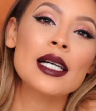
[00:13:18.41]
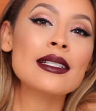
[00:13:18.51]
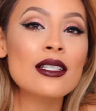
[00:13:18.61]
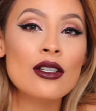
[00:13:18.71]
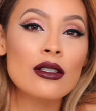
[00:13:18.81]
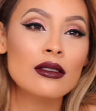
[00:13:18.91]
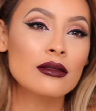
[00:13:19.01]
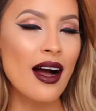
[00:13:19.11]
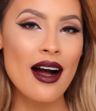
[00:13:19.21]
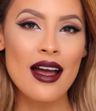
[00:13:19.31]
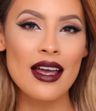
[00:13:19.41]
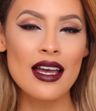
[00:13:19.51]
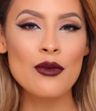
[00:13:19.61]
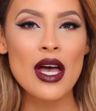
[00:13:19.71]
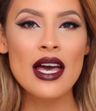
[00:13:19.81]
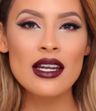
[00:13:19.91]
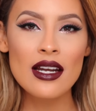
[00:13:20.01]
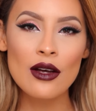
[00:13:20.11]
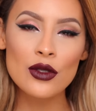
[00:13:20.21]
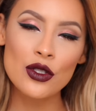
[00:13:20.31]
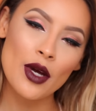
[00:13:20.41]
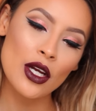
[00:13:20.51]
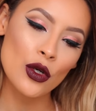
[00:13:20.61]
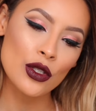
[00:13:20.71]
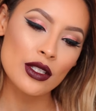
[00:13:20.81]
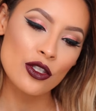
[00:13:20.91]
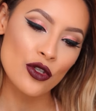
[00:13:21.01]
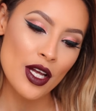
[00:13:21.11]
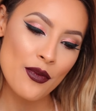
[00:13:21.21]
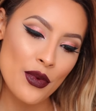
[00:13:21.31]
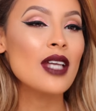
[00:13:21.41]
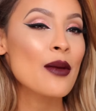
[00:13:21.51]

I did it all. I am headed out to my girls' trip.